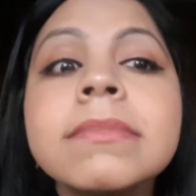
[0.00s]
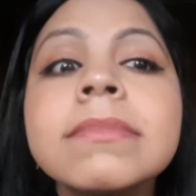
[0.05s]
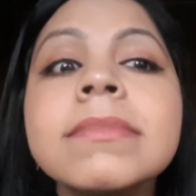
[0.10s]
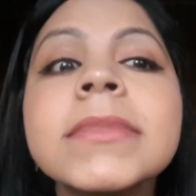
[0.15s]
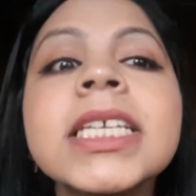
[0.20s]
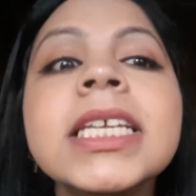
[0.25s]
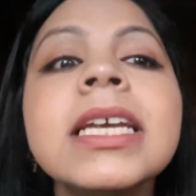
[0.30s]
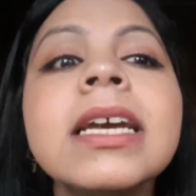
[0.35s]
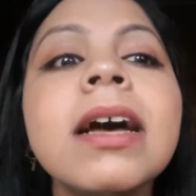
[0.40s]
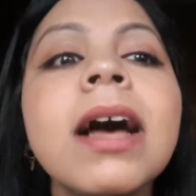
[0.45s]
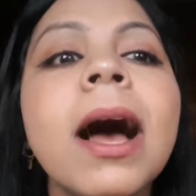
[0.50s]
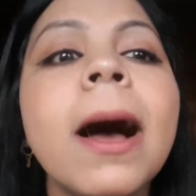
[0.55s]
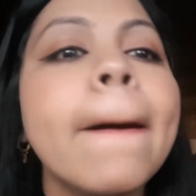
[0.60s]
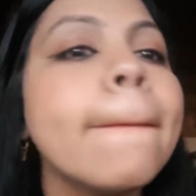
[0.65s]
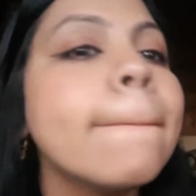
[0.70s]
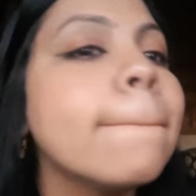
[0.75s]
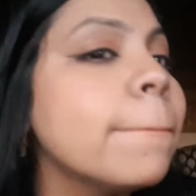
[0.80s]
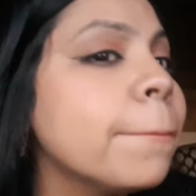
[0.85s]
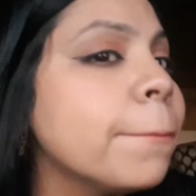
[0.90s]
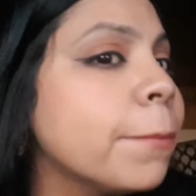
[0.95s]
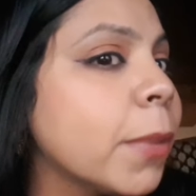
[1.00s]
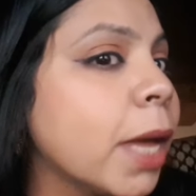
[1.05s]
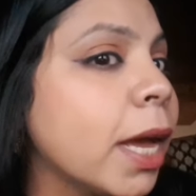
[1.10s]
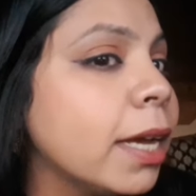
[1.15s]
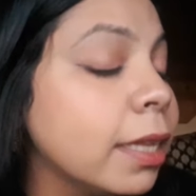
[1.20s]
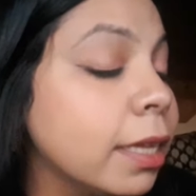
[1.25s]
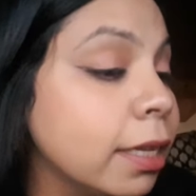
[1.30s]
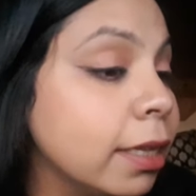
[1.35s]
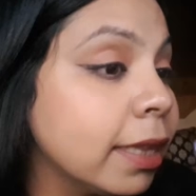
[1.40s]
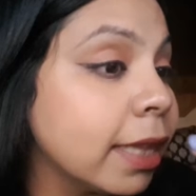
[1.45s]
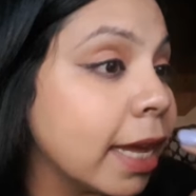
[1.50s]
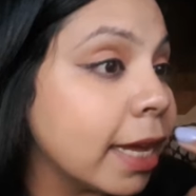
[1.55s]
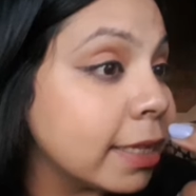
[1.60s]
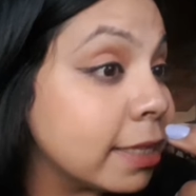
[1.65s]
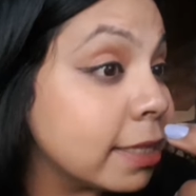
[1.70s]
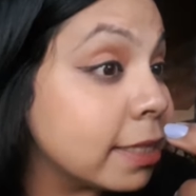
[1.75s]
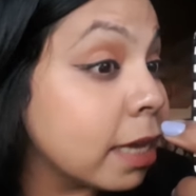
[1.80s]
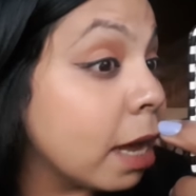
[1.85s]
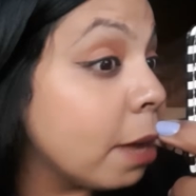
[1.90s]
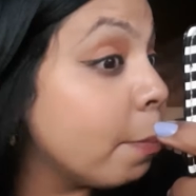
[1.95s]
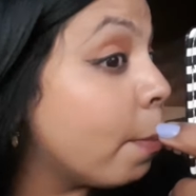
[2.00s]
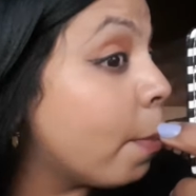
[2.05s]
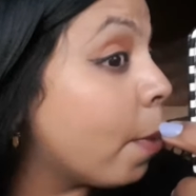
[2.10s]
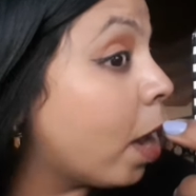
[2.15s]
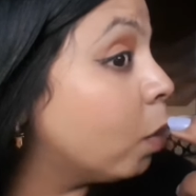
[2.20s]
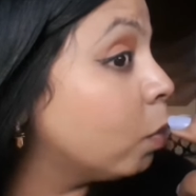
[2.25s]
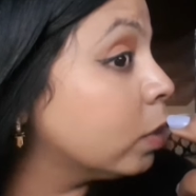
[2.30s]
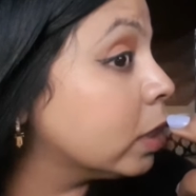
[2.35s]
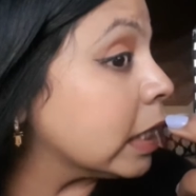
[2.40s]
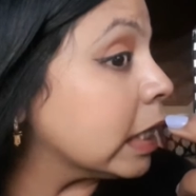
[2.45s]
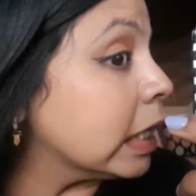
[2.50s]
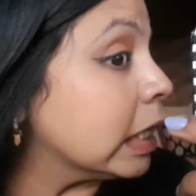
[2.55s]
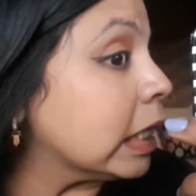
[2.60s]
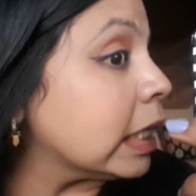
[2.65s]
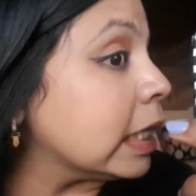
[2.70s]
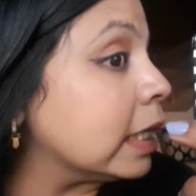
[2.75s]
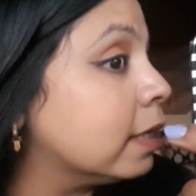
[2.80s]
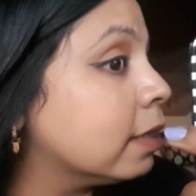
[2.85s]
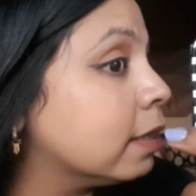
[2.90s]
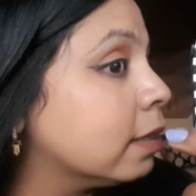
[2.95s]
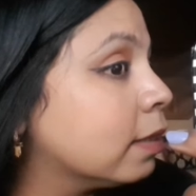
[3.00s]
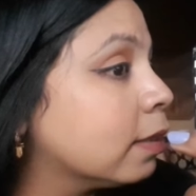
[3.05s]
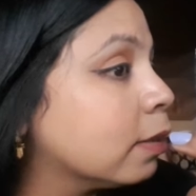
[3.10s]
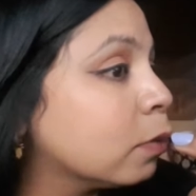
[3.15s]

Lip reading: Yeah, I think that's about it.